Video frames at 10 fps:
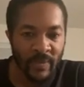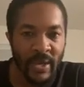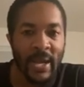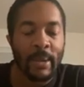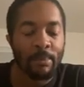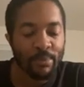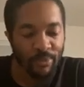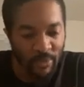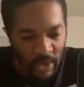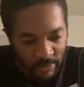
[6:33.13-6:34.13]
I
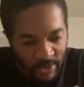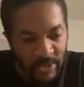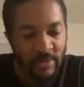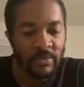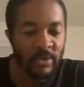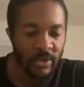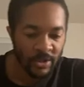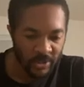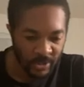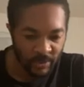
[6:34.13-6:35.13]
promise you can
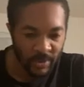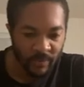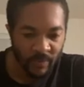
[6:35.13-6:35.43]
trust me.